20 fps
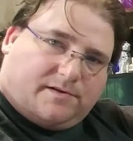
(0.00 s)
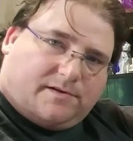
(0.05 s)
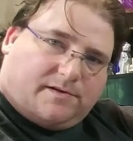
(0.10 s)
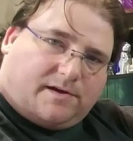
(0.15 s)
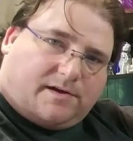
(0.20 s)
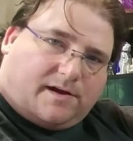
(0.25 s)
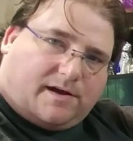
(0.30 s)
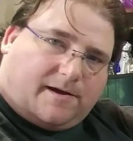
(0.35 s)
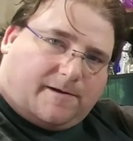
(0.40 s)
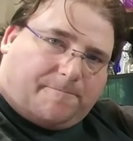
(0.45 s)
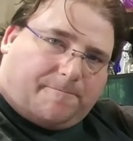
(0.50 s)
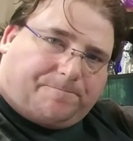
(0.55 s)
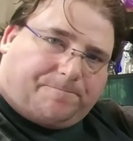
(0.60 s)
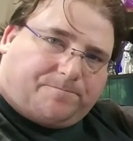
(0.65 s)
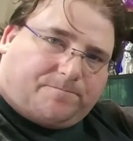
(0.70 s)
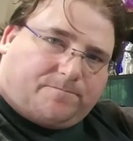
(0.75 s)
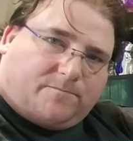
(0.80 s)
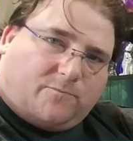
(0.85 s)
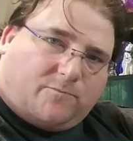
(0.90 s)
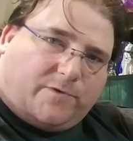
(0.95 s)
um,
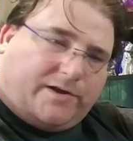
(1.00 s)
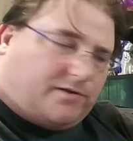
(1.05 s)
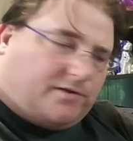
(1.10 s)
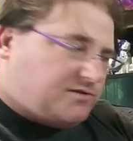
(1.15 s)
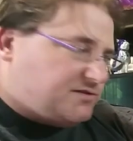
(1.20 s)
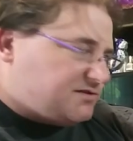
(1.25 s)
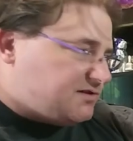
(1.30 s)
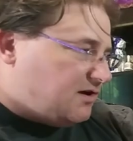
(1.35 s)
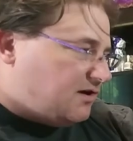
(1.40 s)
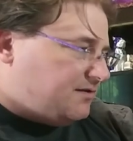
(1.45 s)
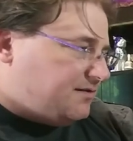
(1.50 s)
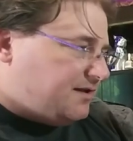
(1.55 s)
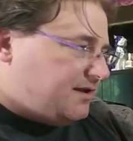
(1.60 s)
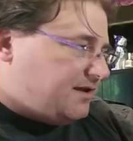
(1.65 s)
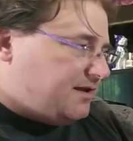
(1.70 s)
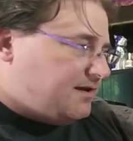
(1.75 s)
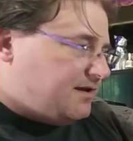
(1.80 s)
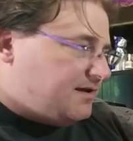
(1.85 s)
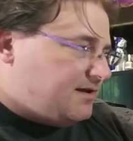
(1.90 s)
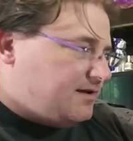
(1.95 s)
wheels on
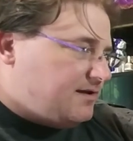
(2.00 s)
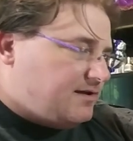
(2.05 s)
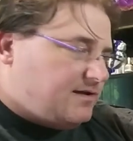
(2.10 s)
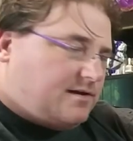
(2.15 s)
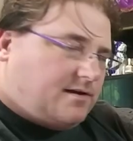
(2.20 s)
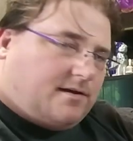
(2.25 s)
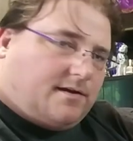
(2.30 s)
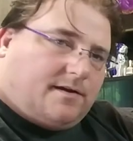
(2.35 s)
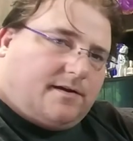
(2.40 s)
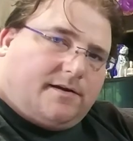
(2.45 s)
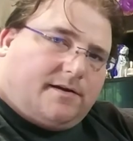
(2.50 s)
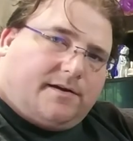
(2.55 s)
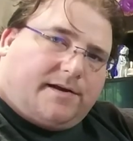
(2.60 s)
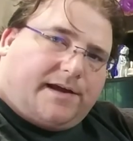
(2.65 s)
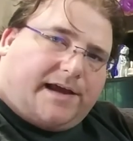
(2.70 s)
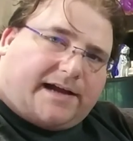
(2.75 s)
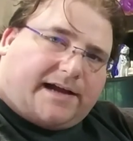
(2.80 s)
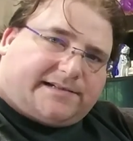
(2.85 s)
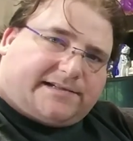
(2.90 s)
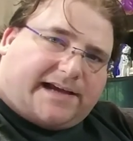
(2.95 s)
the
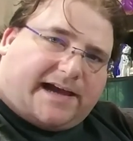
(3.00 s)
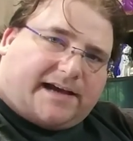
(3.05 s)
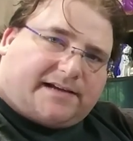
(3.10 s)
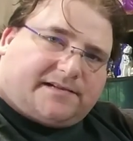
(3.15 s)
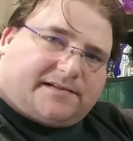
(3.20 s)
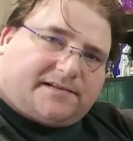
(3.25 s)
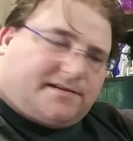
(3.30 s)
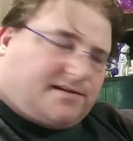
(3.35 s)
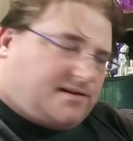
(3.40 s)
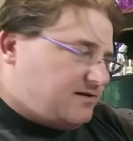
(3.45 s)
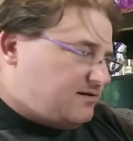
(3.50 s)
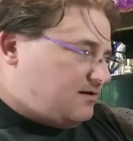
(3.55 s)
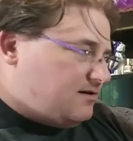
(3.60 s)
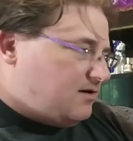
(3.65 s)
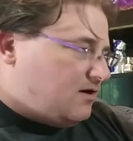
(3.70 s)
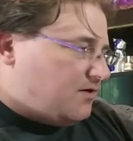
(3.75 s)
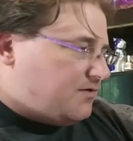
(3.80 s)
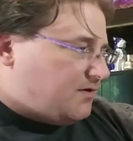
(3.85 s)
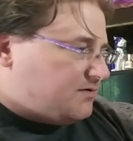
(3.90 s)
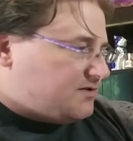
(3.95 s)
X-axis here,
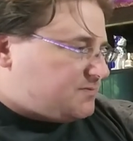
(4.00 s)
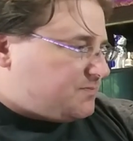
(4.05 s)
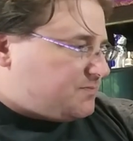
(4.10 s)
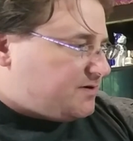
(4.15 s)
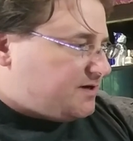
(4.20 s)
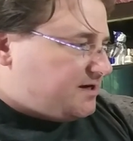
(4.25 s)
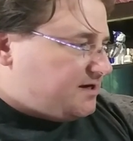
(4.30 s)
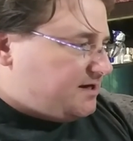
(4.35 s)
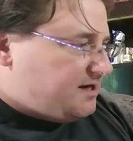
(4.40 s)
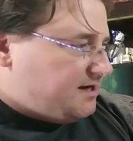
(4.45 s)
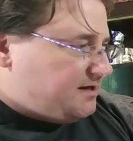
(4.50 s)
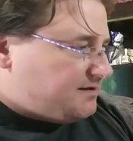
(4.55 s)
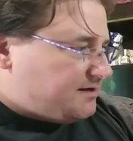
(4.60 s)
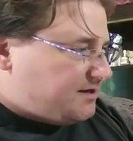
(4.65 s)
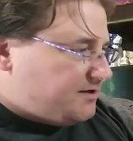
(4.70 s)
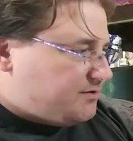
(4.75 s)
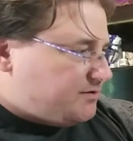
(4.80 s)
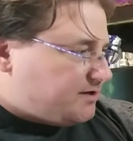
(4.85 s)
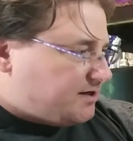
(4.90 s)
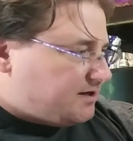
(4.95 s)
although it's pretty neat that
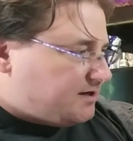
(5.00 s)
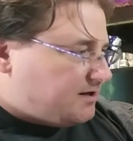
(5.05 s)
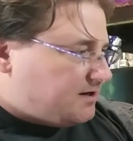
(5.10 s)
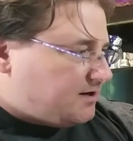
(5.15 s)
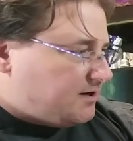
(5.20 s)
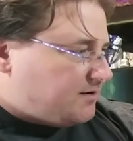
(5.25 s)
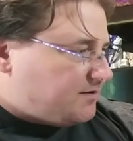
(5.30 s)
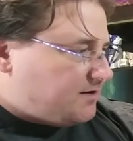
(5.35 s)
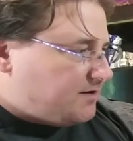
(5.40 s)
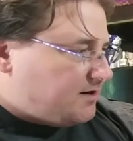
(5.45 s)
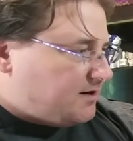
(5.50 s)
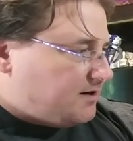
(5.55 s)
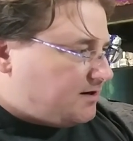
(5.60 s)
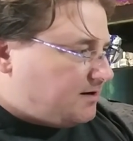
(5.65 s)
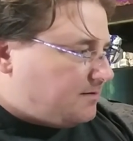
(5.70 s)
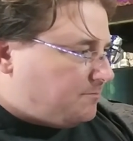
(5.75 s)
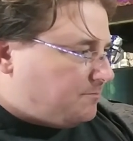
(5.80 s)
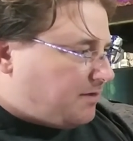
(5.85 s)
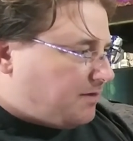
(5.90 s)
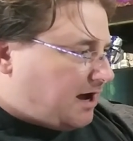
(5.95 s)
you can
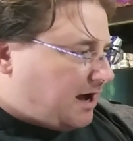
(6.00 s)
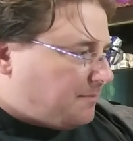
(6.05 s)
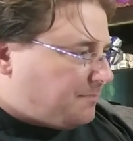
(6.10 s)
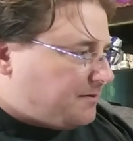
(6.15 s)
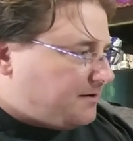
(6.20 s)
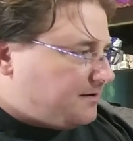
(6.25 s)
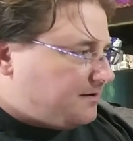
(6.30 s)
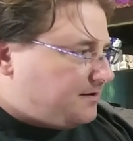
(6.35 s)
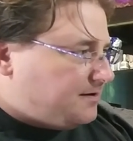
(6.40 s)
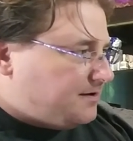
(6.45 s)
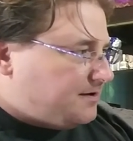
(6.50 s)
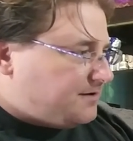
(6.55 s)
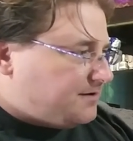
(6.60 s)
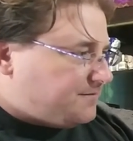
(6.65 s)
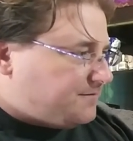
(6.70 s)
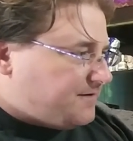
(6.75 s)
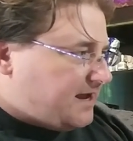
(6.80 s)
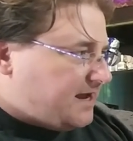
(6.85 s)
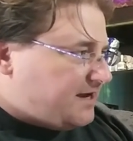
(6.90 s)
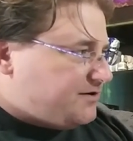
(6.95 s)
pop the
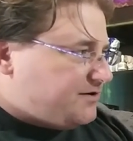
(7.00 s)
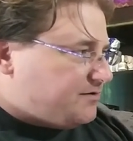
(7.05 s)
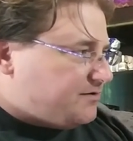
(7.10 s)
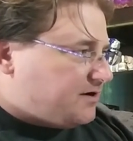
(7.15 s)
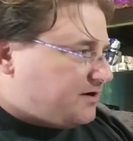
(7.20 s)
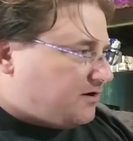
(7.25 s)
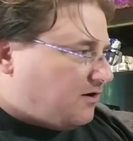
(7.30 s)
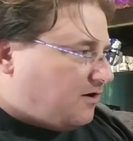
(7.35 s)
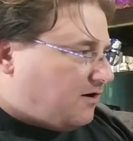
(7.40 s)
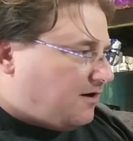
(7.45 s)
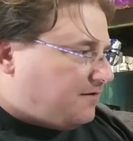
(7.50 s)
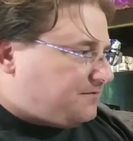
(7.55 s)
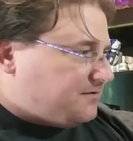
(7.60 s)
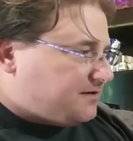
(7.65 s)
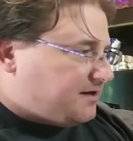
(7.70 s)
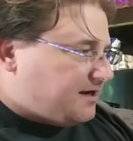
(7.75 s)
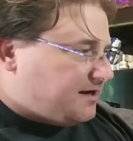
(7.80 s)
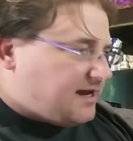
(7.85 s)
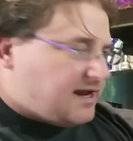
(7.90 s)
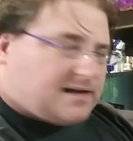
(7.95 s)
fan unit off to
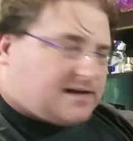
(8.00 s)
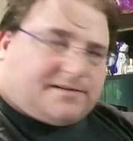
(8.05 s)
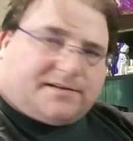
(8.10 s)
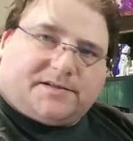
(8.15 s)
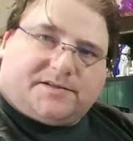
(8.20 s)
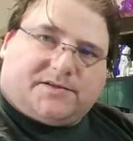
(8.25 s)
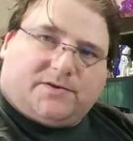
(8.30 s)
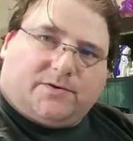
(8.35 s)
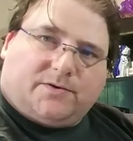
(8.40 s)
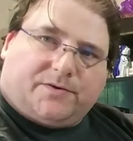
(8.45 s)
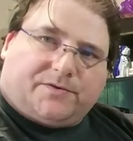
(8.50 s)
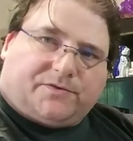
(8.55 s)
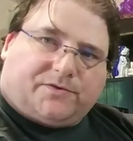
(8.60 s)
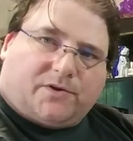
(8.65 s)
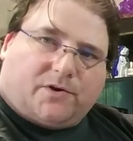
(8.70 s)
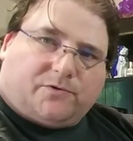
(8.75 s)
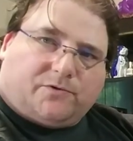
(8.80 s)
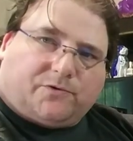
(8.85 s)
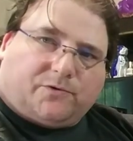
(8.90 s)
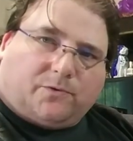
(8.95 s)
gain access to it with
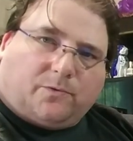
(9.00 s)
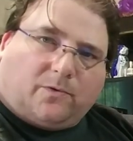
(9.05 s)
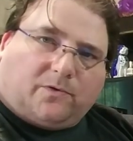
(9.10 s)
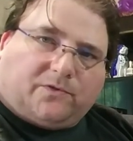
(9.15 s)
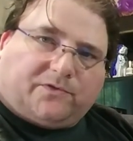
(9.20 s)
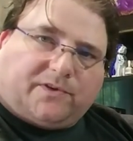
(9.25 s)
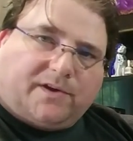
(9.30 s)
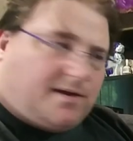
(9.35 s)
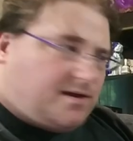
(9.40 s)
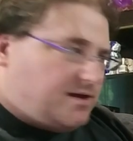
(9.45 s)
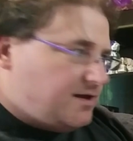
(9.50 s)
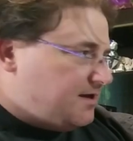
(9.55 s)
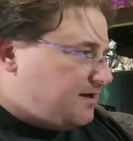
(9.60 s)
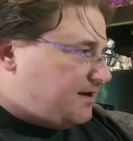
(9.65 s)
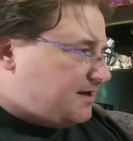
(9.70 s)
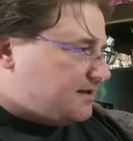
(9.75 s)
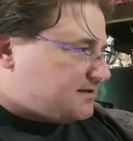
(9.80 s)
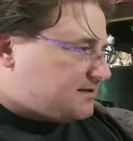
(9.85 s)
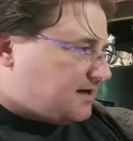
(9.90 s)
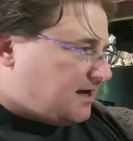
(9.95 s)
no tools.
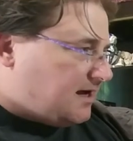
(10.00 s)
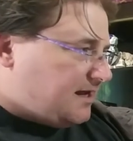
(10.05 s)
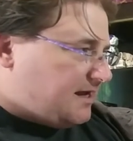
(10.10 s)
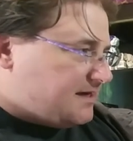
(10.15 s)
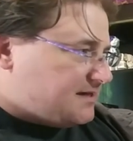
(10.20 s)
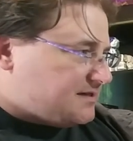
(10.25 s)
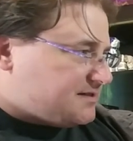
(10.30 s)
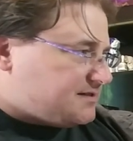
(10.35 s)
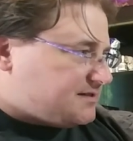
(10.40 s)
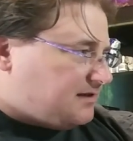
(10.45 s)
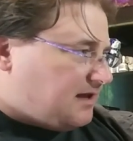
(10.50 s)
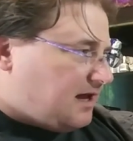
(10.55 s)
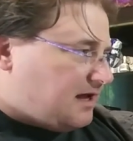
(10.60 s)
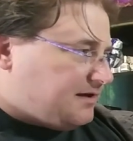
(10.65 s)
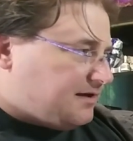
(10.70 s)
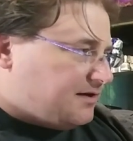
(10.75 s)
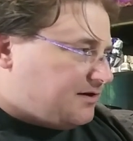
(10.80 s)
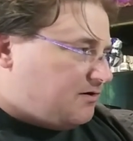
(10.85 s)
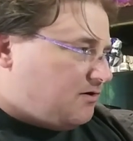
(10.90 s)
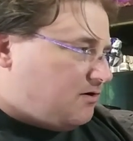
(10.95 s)
It's got a
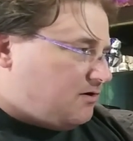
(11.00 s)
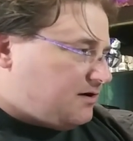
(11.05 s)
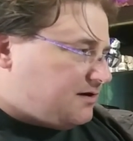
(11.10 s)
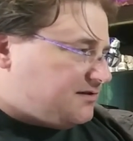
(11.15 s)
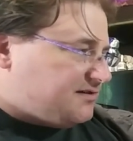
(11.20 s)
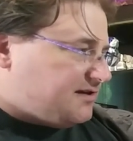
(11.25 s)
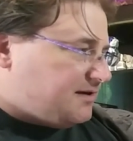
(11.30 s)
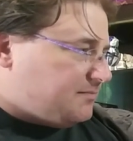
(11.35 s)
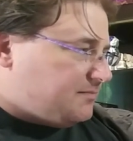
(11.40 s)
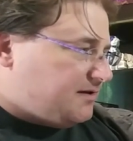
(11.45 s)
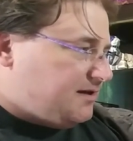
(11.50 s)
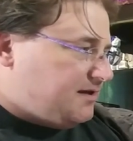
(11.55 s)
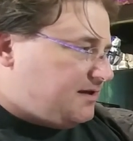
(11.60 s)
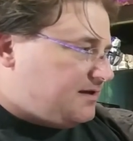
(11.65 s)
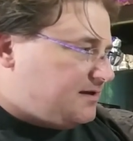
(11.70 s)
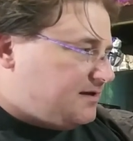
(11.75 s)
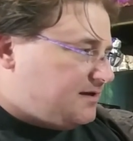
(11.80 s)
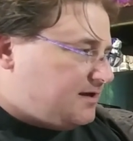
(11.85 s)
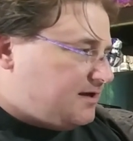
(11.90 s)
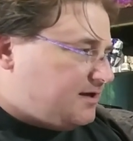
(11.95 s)
slot and hook assembly,
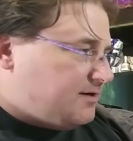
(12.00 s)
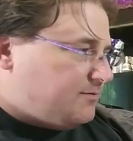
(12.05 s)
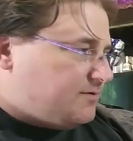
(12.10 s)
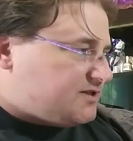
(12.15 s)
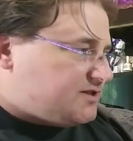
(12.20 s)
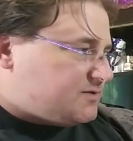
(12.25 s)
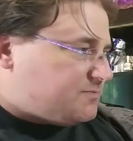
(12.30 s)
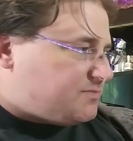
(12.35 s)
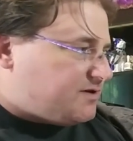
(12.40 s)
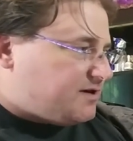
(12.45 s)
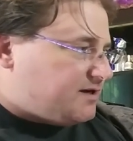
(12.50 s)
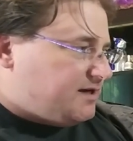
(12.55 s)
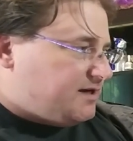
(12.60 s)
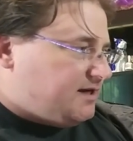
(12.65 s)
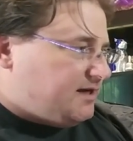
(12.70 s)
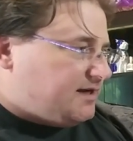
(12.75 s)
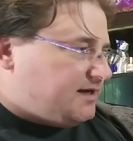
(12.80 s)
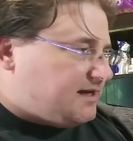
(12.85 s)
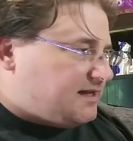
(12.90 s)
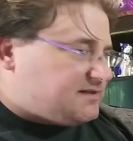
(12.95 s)
which is pretty
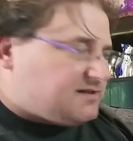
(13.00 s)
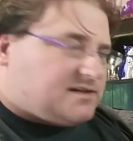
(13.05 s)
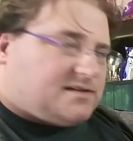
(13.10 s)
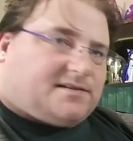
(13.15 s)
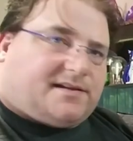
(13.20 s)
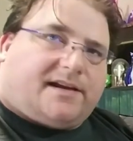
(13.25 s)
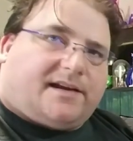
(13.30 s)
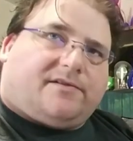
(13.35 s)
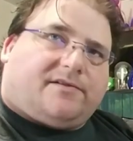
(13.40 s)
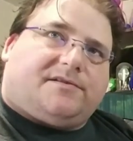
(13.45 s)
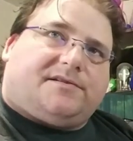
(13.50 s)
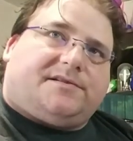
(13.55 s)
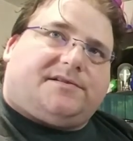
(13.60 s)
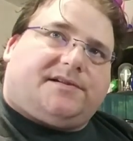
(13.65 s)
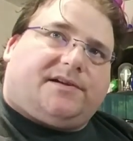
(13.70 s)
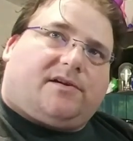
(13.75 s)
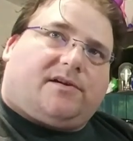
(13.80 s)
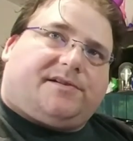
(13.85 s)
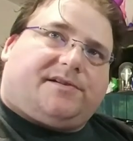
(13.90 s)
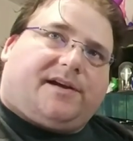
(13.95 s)
neat, and that's a standard
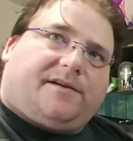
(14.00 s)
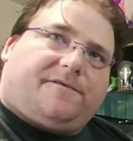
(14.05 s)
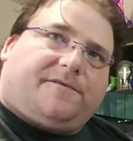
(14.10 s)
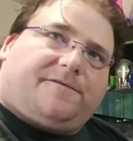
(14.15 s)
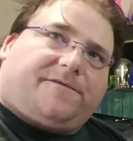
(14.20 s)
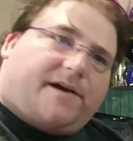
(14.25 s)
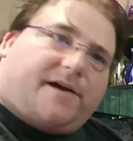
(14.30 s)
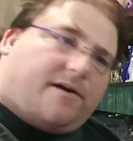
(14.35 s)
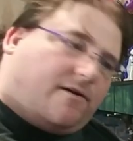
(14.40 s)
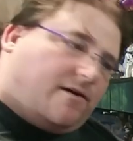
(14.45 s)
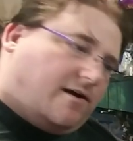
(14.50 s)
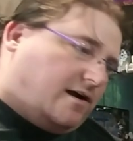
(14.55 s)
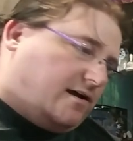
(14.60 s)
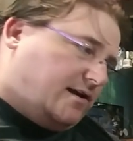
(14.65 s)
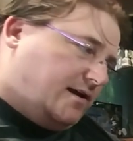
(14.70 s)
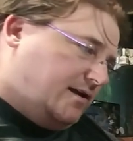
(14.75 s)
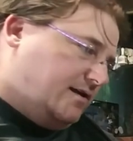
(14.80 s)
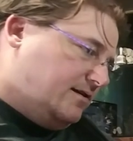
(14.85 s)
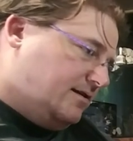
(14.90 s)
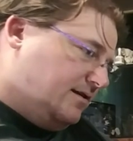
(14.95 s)
C R ten fair hot
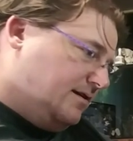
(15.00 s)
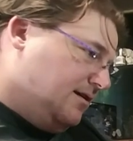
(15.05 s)
end.